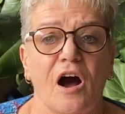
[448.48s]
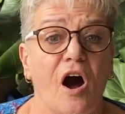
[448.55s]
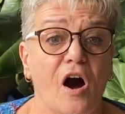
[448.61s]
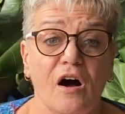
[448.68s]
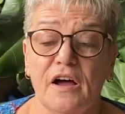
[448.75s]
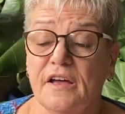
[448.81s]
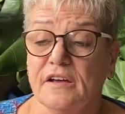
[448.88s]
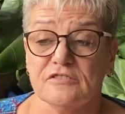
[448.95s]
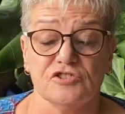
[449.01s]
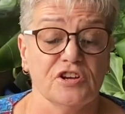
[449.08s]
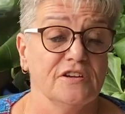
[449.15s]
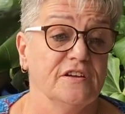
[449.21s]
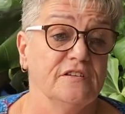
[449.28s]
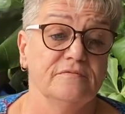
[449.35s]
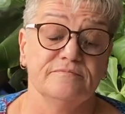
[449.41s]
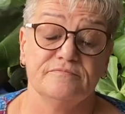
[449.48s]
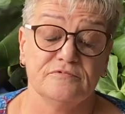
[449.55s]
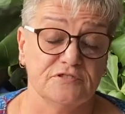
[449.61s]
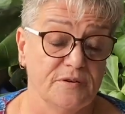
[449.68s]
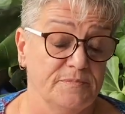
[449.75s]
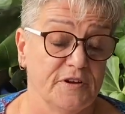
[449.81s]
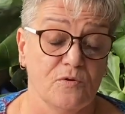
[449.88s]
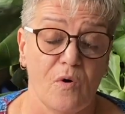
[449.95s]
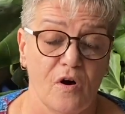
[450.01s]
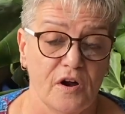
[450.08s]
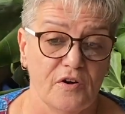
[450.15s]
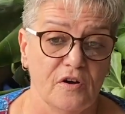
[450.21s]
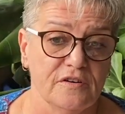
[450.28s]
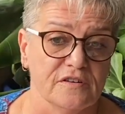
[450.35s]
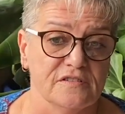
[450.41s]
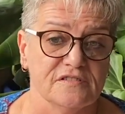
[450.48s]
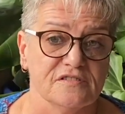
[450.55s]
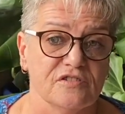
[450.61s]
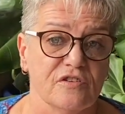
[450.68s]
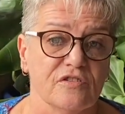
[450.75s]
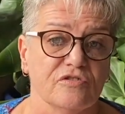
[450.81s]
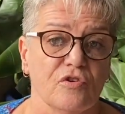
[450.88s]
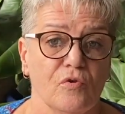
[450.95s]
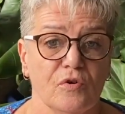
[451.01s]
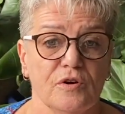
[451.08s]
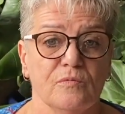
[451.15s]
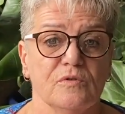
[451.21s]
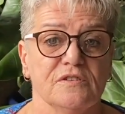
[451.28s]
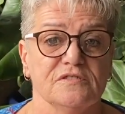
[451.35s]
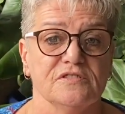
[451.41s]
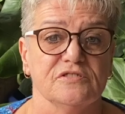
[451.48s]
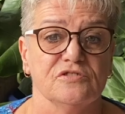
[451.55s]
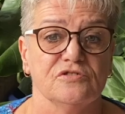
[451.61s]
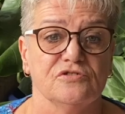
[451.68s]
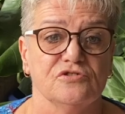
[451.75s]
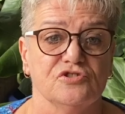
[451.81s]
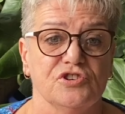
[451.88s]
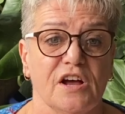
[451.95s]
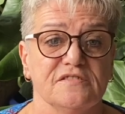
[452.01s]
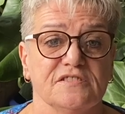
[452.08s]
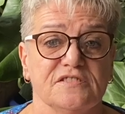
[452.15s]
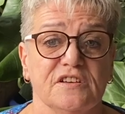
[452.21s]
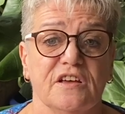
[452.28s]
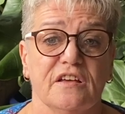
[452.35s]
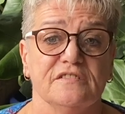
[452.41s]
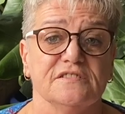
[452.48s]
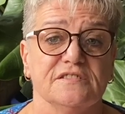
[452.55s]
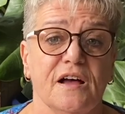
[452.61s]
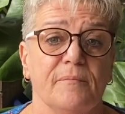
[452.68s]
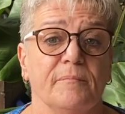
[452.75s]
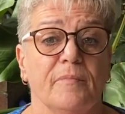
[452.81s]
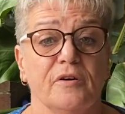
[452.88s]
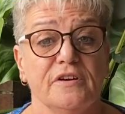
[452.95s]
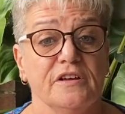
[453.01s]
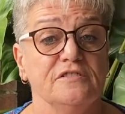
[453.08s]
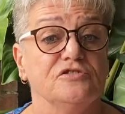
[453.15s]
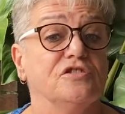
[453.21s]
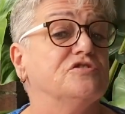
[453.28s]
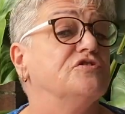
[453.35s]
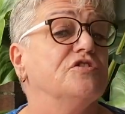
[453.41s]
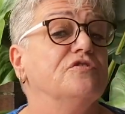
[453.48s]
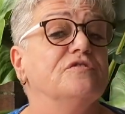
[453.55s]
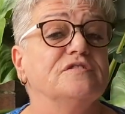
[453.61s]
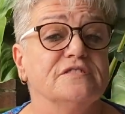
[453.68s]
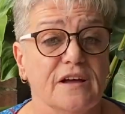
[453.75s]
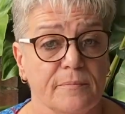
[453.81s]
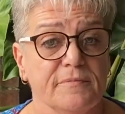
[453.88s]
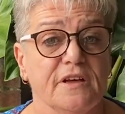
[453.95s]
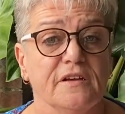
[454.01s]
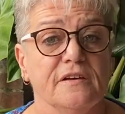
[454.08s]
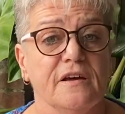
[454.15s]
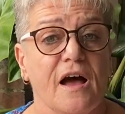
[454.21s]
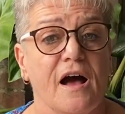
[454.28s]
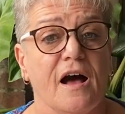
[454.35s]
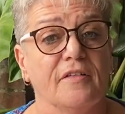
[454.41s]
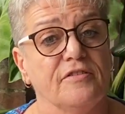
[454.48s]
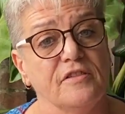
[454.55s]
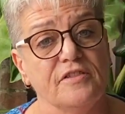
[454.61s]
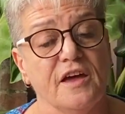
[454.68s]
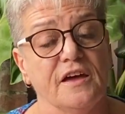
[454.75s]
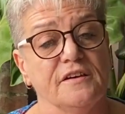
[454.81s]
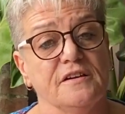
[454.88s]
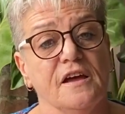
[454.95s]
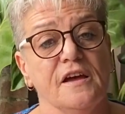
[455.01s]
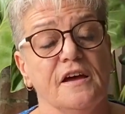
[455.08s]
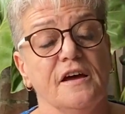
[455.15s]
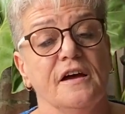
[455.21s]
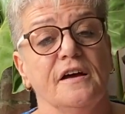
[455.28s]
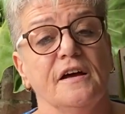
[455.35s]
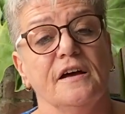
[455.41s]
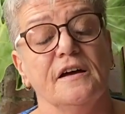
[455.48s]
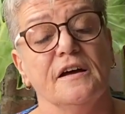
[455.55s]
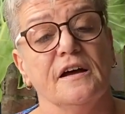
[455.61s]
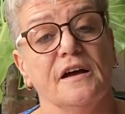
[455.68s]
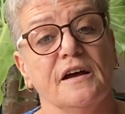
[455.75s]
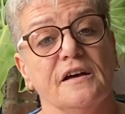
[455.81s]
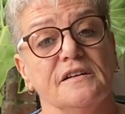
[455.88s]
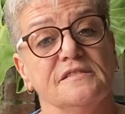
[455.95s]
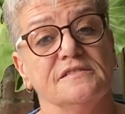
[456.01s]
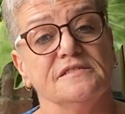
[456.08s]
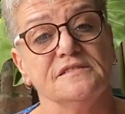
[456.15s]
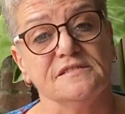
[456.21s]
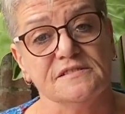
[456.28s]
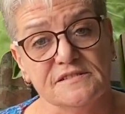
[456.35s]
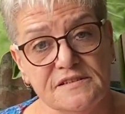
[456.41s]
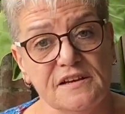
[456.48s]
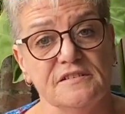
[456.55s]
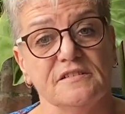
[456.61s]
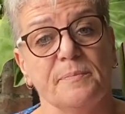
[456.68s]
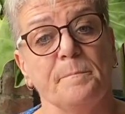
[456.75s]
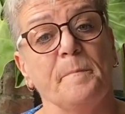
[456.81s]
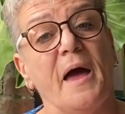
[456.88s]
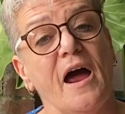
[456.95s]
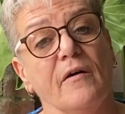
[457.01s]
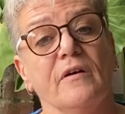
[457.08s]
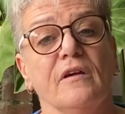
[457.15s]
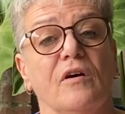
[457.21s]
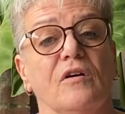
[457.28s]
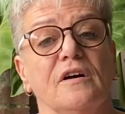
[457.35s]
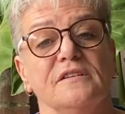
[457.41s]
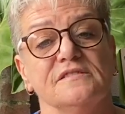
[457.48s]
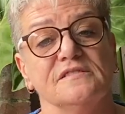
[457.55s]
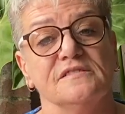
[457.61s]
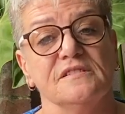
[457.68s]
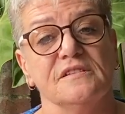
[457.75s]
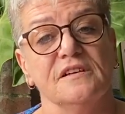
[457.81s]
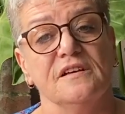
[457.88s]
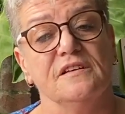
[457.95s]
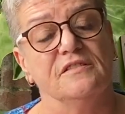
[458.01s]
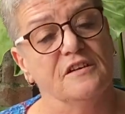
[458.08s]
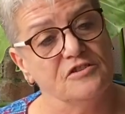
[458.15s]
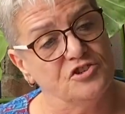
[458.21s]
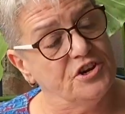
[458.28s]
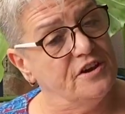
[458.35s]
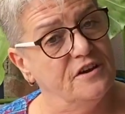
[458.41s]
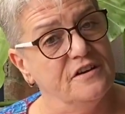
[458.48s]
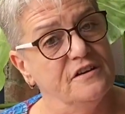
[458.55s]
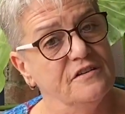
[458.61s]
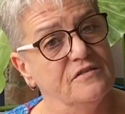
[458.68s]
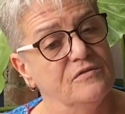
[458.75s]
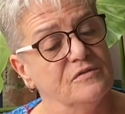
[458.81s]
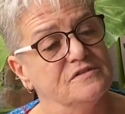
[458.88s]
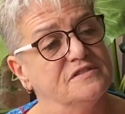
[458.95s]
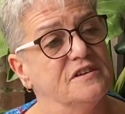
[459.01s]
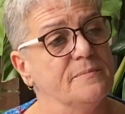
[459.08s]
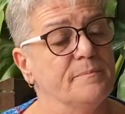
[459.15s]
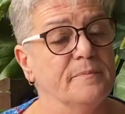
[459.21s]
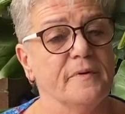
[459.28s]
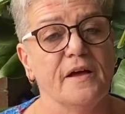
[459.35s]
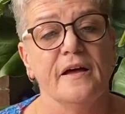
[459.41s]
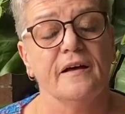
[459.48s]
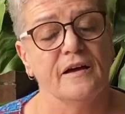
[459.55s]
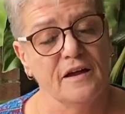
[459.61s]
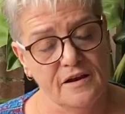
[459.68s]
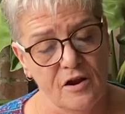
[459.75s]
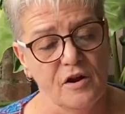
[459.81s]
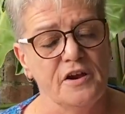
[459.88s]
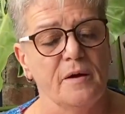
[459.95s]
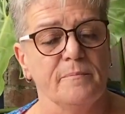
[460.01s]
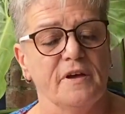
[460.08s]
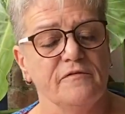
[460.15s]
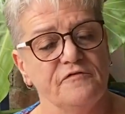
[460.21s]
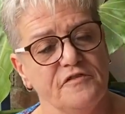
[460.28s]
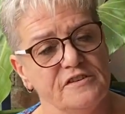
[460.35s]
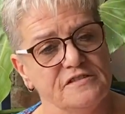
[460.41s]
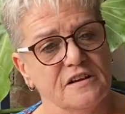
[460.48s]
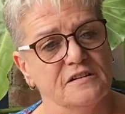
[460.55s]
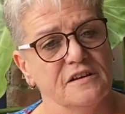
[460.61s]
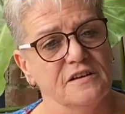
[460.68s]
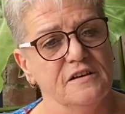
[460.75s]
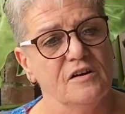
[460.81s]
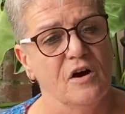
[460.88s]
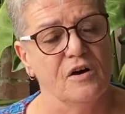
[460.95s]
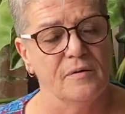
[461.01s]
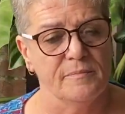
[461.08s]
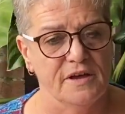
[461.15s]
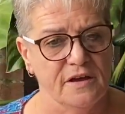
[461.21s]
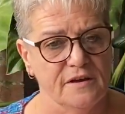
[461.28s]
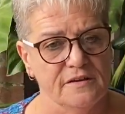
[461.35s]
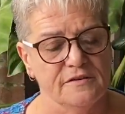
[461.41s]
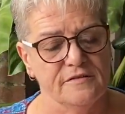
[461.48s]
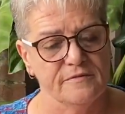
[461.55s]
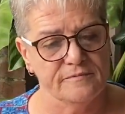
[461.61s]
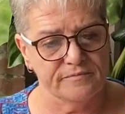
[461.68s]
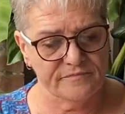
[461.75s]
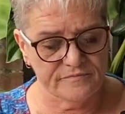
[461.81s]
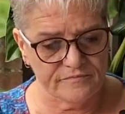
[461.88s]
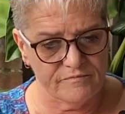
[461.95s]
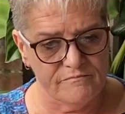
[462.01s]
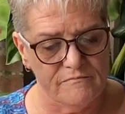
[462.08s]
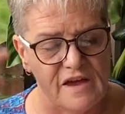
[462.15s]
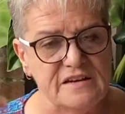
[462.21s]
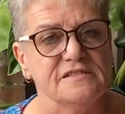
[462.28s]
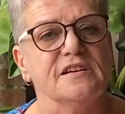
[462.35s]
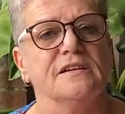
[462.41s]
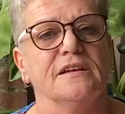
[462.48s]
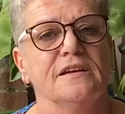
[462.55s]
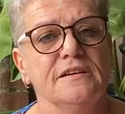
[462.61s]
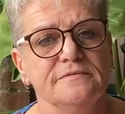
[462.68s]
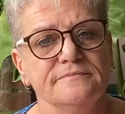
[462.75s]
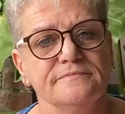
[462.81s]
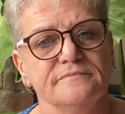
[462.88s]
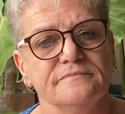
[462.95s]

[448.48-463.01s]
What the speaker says: I actually, to be quite honest, thought it was just to get somebody to do something other than sit paralysed in their chair or sit, and I don't mean physically, I mean mentally,